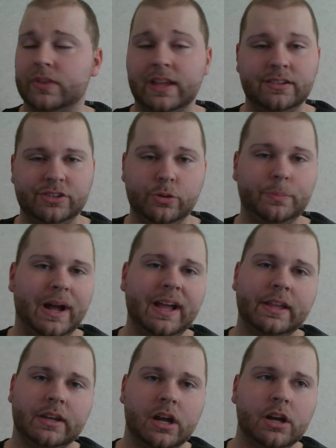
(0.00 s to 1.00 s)
That you'll buy
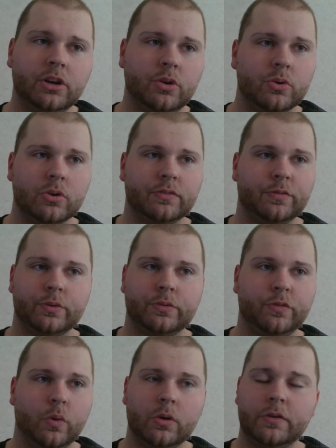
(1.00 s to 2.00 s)
an Encore for
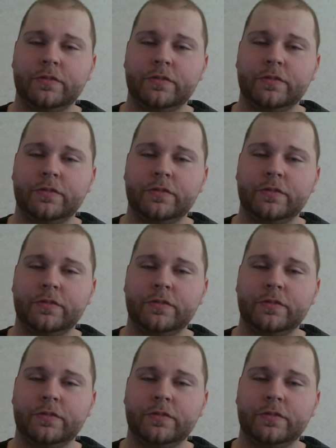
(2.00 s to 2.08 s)
$4 or